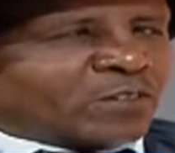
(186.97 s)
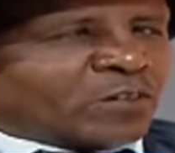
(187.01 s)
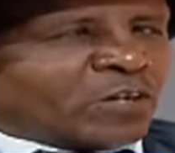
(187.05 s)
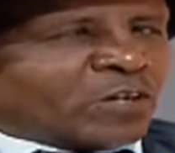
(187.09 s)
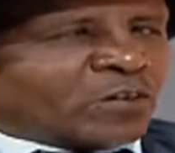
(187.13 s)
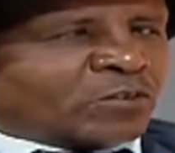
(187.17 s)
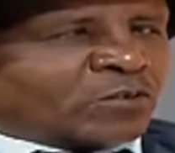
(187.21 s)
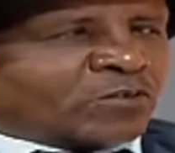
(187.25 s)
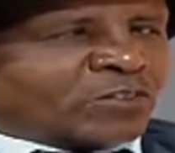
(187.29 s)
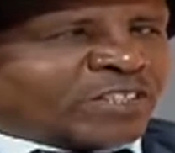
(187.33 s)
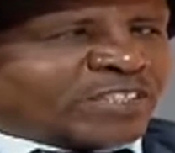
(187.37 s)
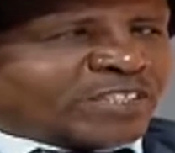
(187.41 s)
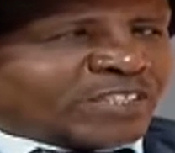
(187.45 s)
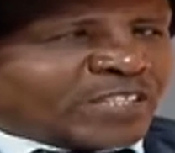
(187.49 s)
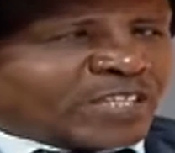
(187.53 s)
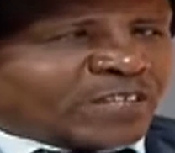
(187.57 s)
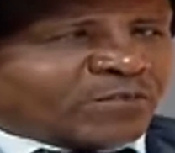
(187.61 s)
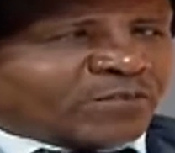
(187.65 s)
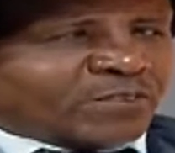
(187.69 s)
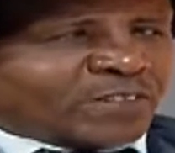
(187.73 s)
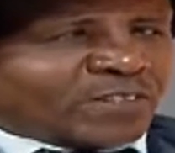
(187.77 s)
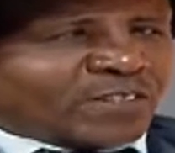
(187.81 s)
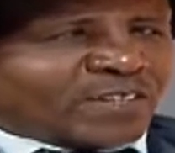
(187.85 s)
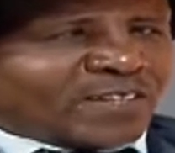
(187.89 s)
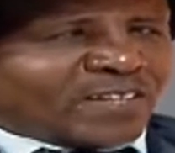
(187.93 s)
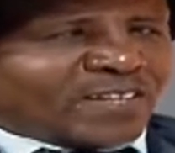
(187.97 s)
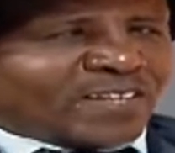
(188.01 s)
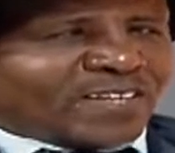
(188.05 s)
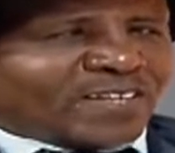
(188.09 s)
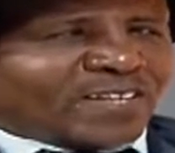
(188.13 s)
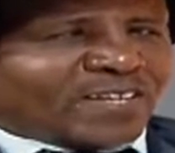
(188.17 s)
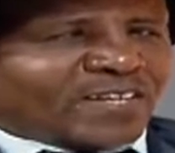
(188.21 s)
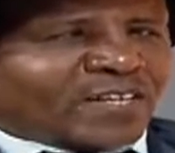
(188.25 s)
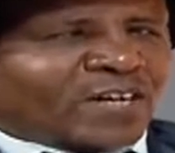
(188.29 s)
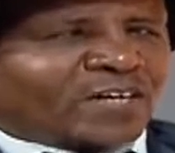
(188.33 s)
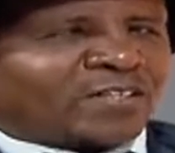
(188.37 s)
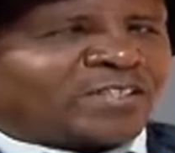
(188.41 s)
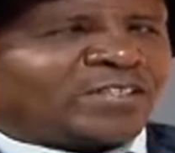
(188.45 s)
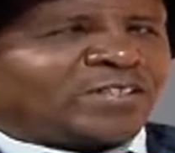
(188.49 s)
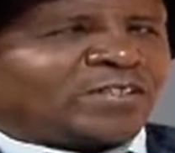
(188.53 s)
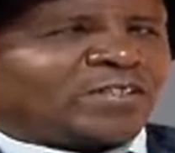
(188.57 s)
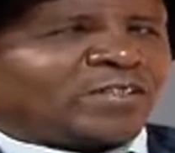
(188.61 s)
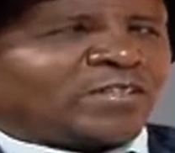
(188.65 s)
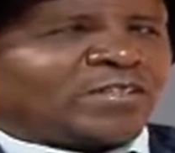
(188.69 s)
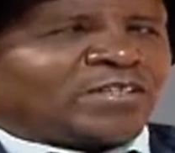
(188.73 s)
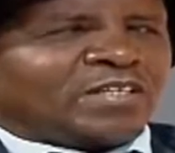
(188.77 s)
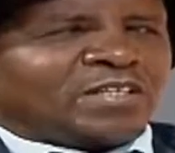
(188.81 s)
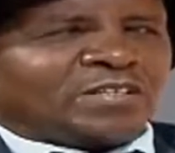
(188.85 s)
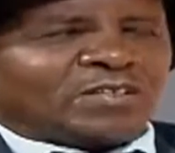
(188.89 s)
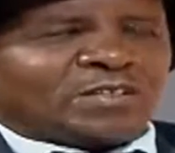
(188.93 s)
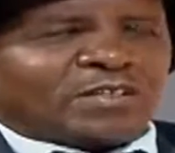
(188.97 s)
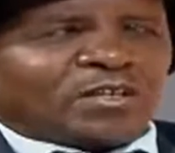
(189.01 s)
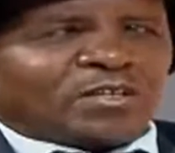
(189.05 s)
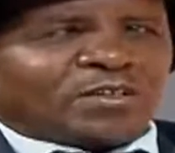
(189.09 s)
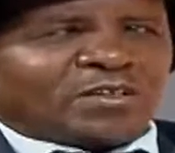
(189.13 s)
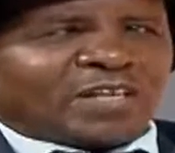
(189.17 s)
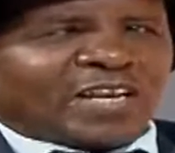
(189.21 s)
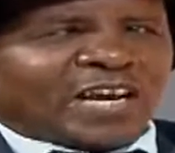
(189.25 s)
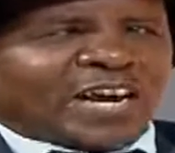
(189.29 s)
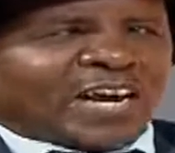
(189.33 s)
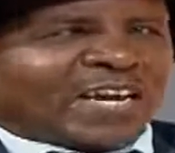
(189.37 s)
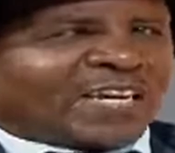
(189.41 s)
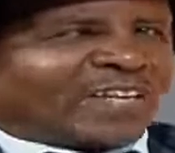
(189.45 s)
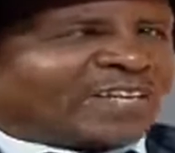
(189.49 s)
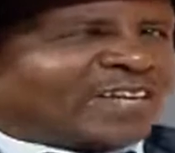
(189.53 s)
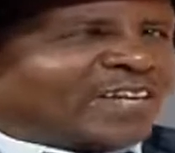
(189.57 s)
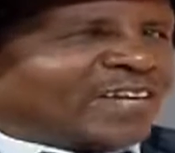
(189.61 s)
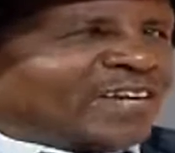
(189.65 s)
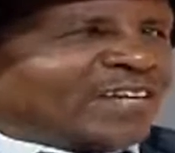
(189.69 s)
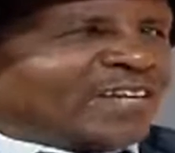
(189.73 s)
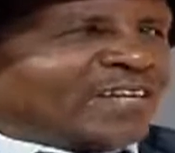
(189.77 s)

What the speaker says: God receives. God is not like